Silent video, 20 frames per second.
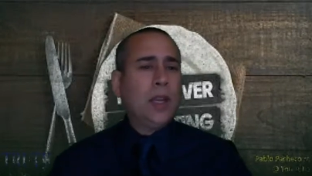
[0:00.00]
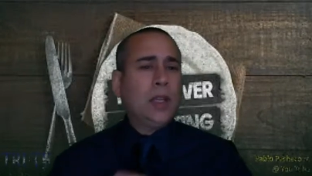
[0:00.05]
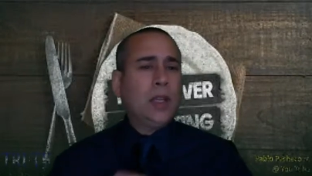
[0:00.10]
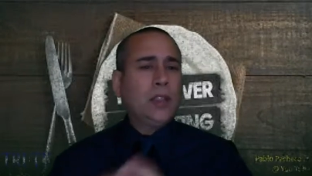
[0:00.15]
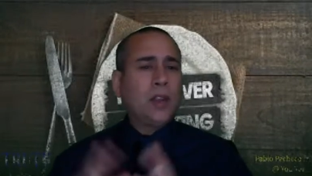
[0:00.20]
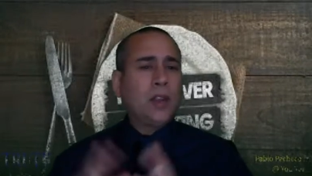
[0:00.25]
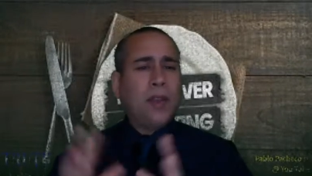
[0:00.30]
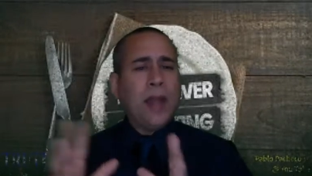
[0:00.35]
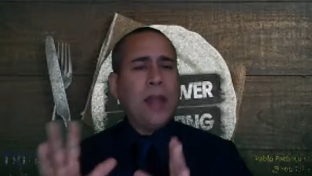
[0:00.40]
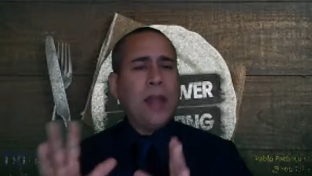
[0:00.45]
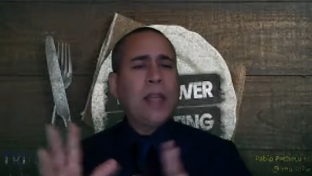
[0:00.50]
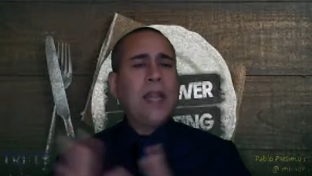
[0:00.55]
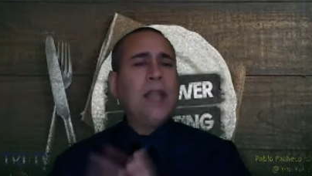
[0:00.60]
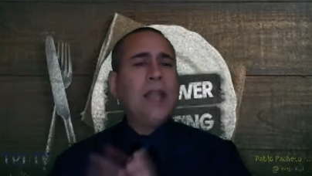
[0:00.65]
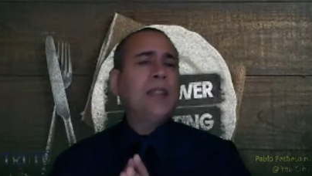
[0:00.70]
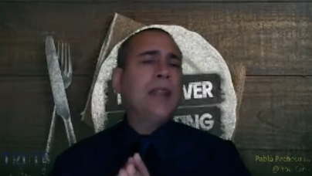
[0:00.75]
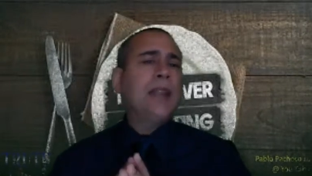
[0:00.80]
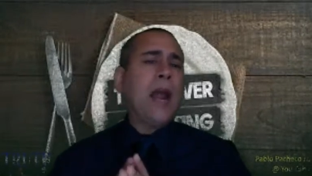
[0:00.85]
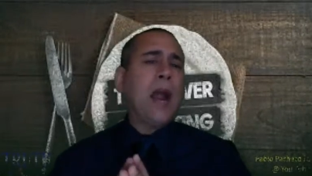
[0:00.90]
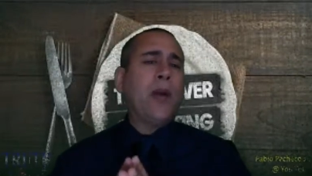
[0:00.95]
So then
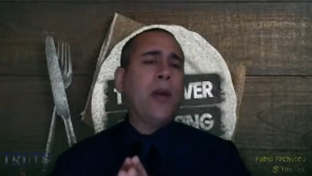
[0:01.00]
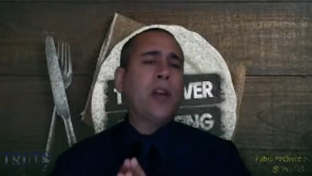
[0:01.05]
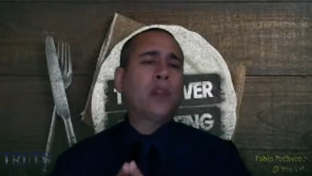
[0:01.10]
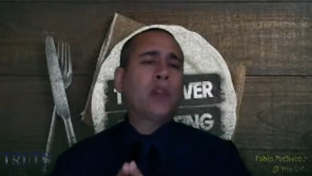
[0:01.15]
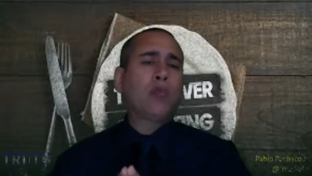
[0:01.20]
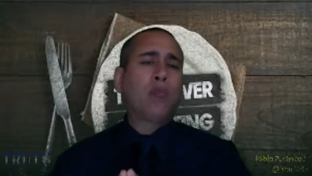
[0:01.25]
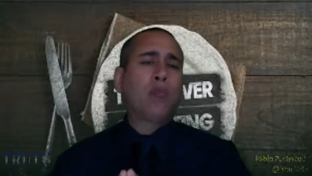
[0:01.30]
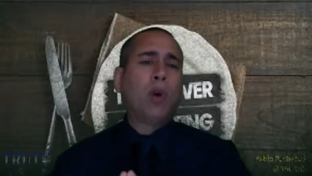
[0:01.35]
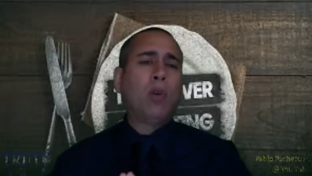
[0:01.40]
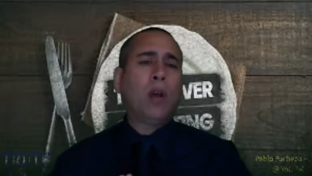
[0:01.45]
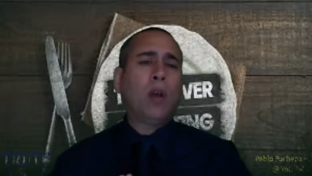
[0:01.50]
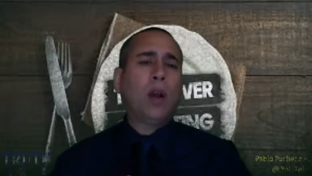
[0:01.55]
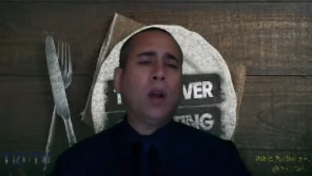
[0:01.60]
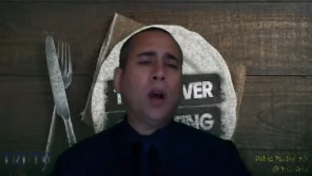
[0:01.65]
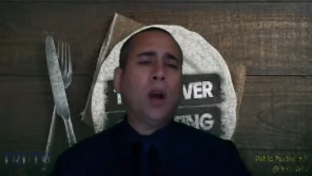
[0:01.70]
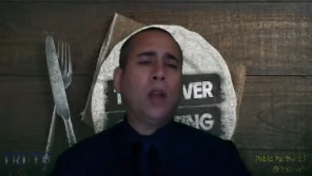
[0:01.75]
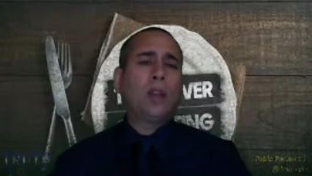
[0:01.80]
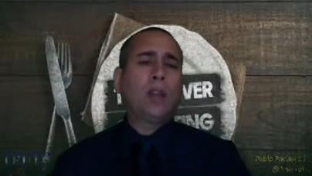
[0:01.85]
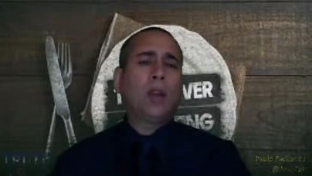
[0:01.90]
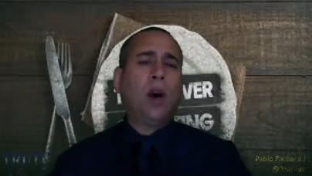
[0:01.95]
King Darius wrote uh,
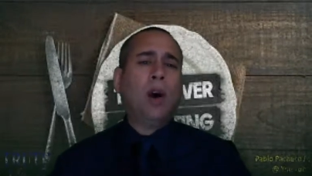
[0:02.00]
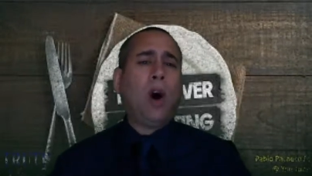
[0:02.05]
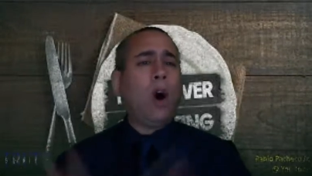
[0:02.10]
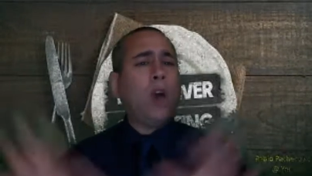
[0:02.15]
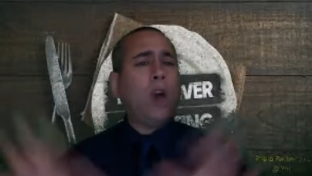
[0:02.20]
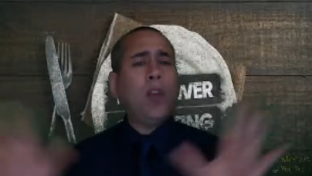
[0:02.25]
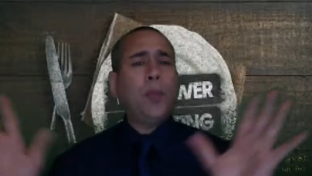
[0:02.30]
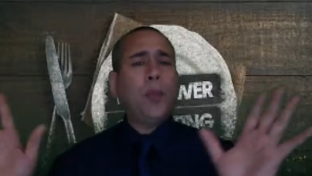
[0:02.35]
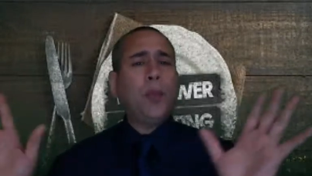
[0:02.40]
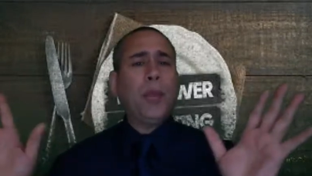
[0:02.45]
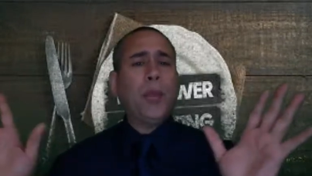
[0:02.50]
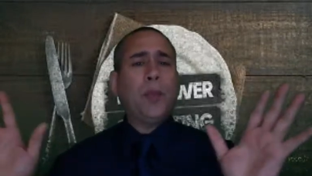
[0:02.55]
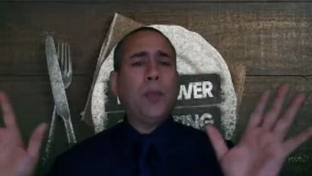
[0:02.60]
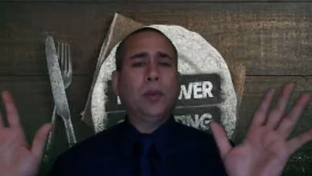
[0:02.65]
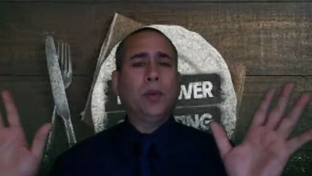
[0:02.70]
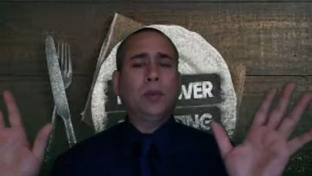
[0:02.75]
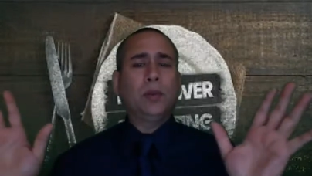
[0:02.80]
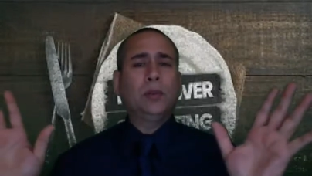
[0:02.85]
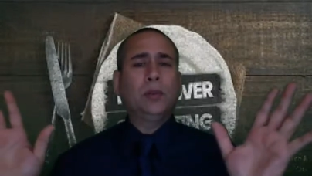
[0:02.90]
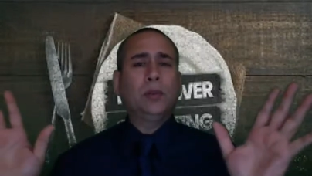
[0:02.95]
unto all the
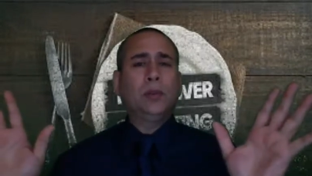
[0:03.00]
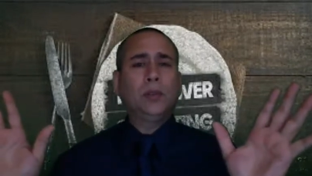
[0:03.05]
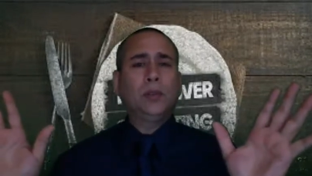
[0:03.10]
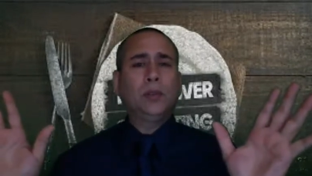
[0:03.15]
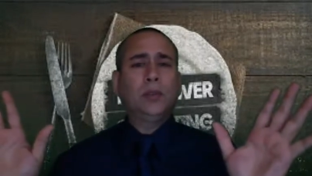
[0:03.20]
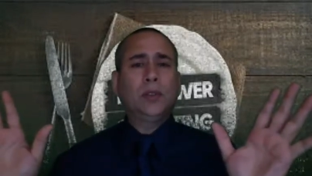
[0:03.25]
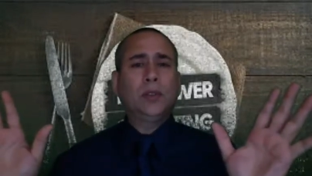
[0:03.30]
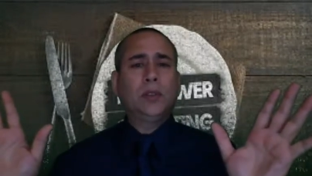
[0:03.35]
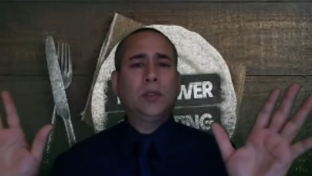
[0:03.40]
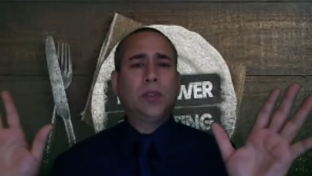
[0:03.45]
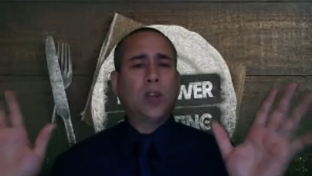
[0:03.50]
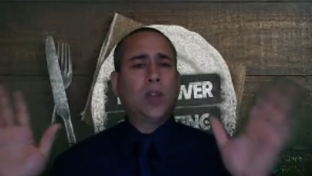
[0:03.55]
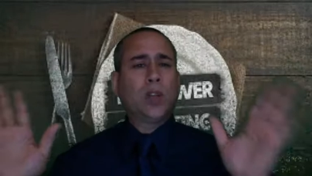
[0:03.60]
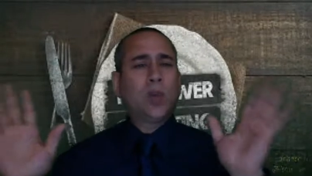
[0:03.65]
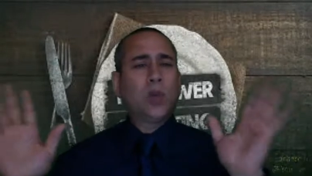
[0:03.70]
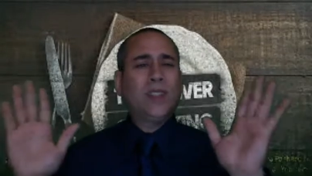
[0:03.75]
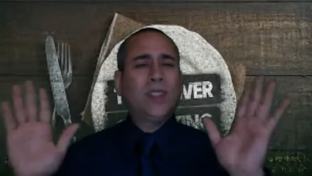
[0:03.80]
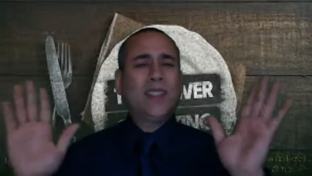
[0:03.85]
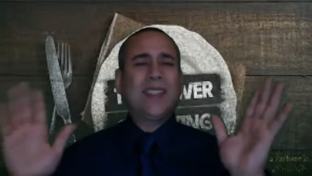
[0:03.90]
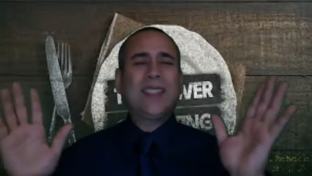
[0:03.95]
people Notice
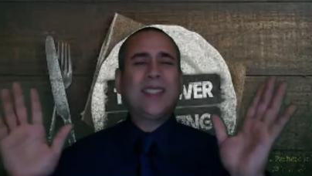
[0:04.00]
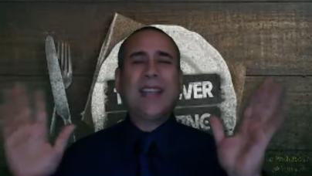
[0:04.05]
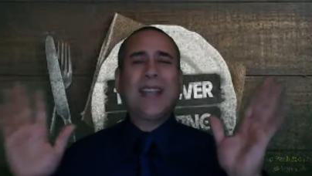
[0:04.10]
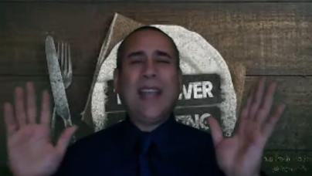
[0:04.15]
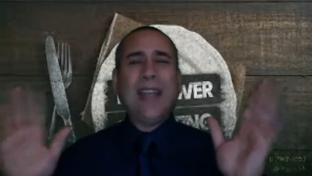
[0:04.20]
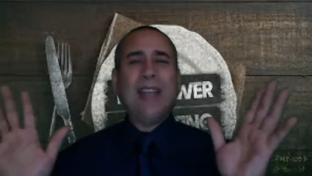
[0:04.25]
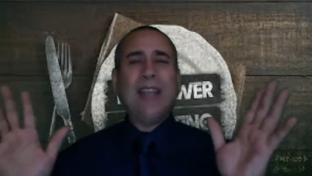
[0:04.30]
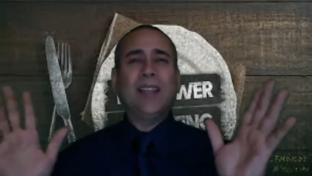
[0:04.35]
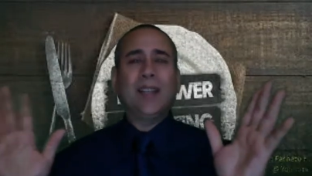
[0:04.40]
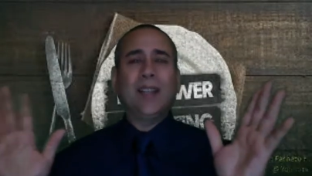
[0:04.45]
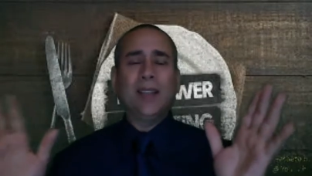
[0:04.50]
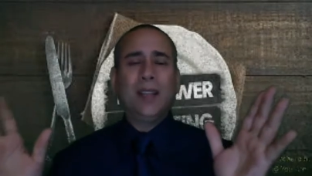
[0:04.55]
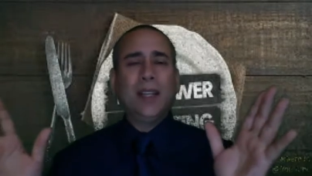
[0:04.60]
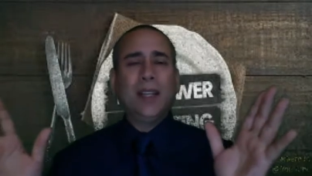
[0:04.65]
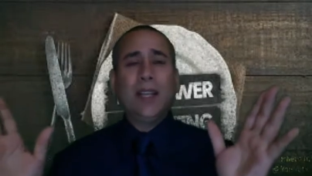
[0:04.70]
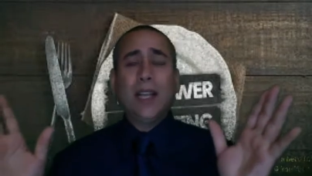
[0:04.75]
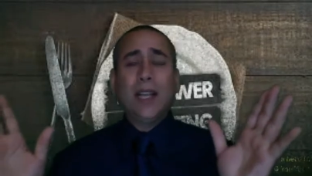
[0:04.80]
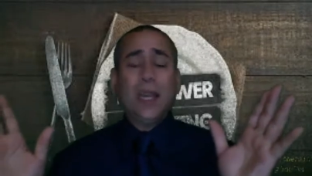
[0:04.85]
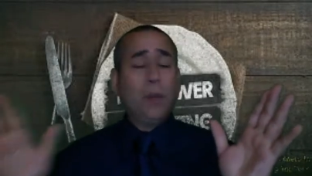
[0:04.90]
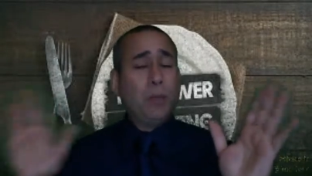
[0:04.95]
what this king did.
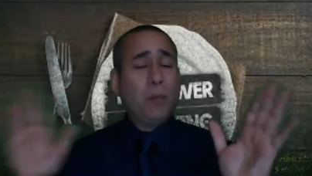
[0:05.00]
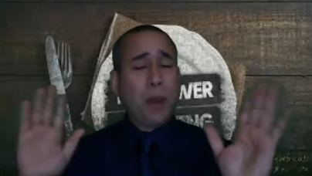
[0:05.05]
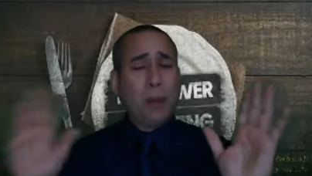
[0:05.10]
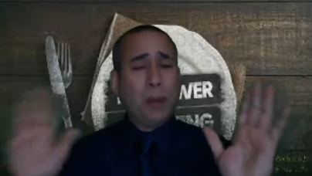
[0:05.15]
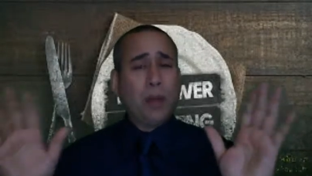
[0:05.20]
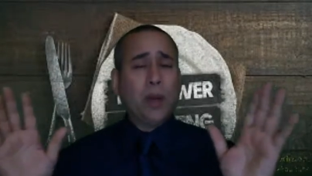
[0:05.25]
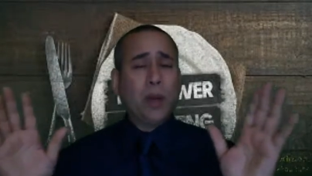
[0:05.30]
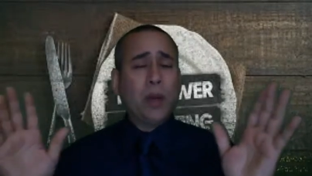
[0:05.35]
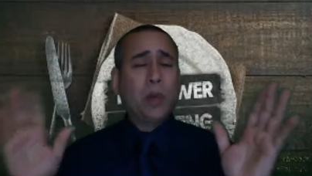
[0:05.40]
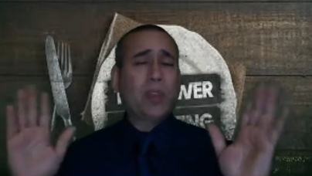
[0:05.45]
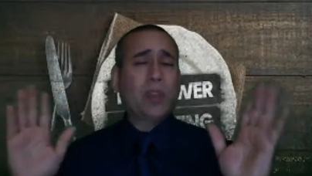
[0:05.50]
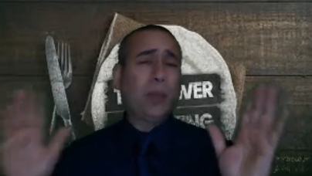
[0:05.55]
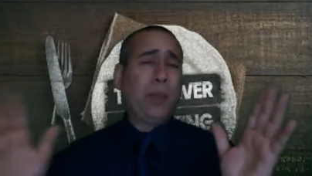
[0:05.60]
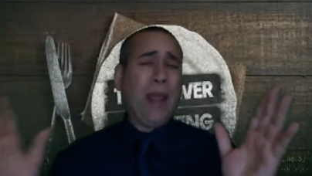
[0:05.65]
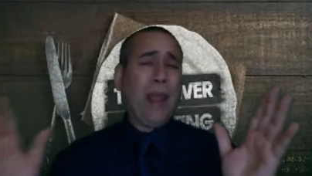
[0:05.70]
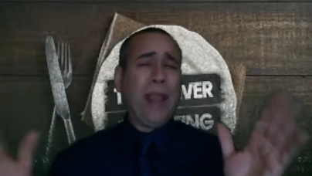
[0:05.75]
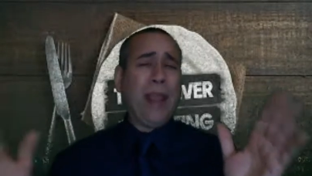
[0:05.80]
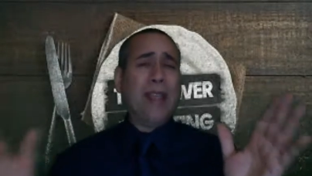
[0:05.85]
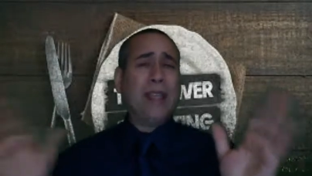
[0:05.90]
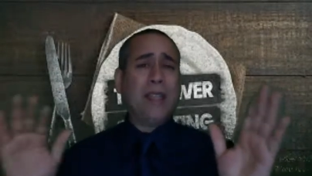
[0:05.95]
Remember, he was a
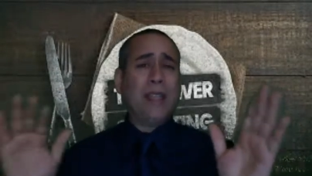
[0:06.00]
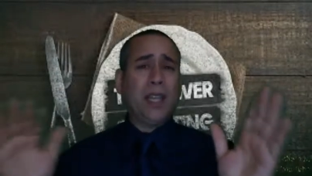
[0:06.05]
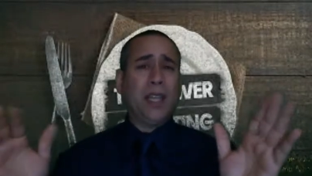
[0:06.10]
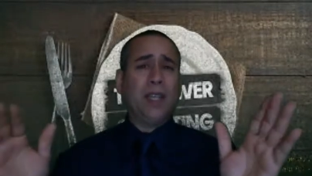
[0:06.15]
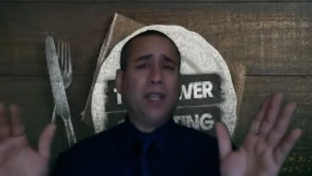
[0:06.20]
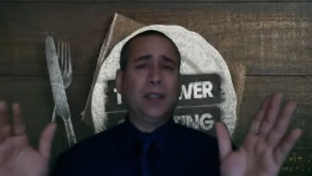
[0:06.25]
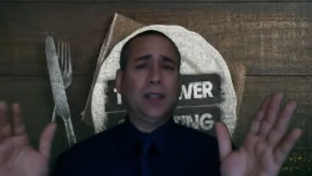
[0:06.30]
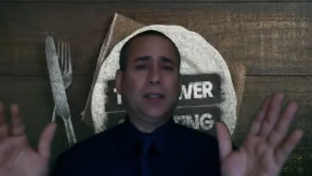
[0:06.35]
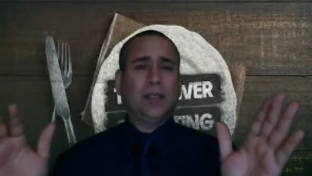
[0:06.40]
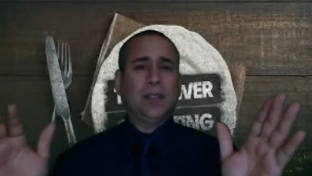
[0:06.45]
pagan king.